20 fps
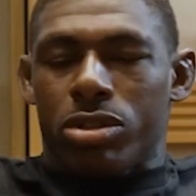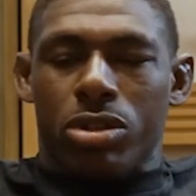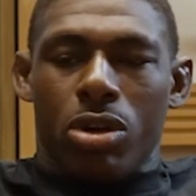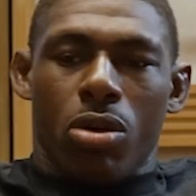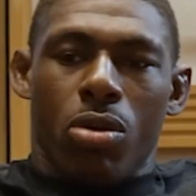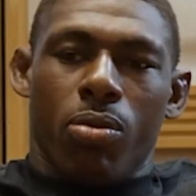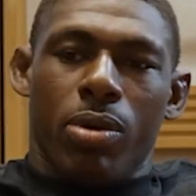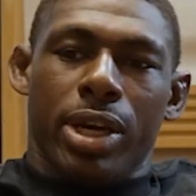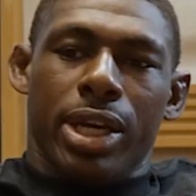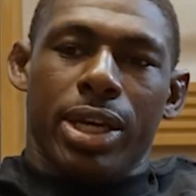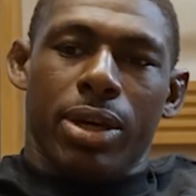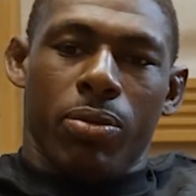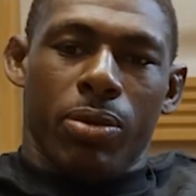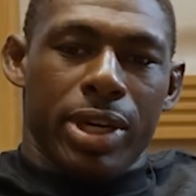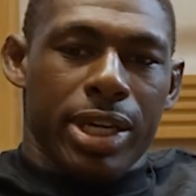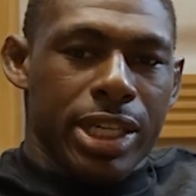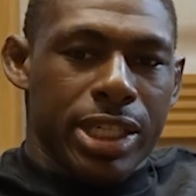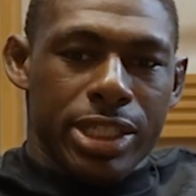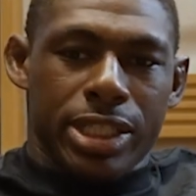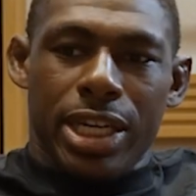So
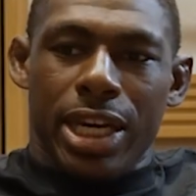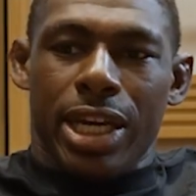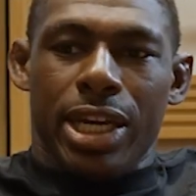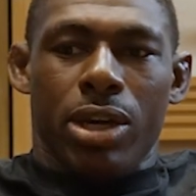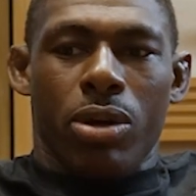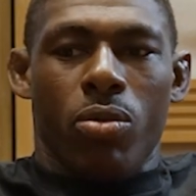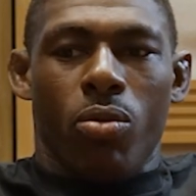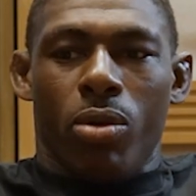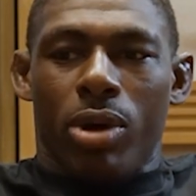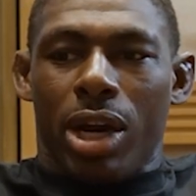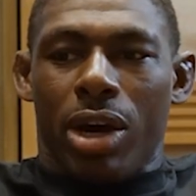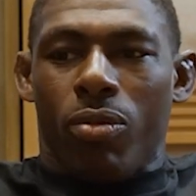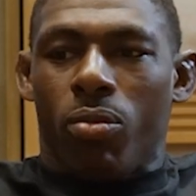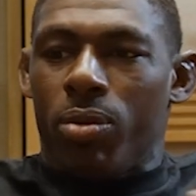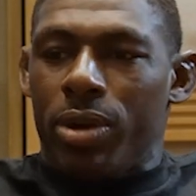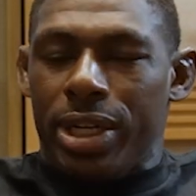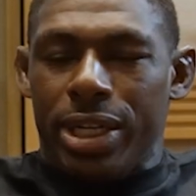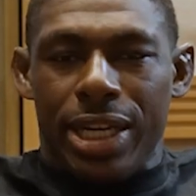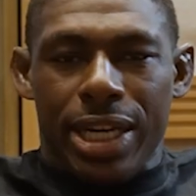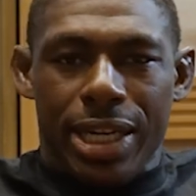with EJ,
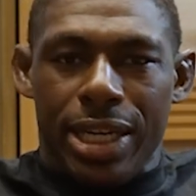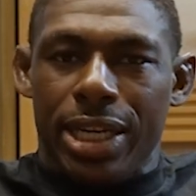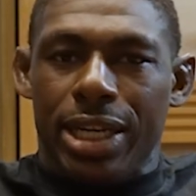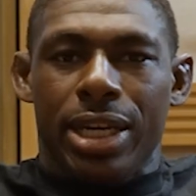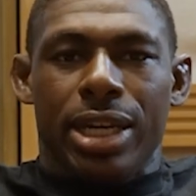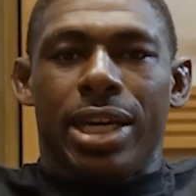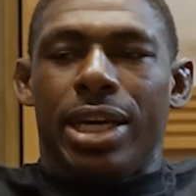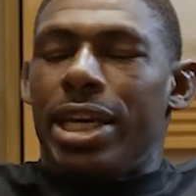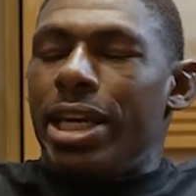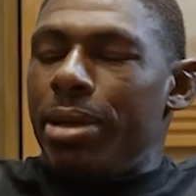whatever we needed,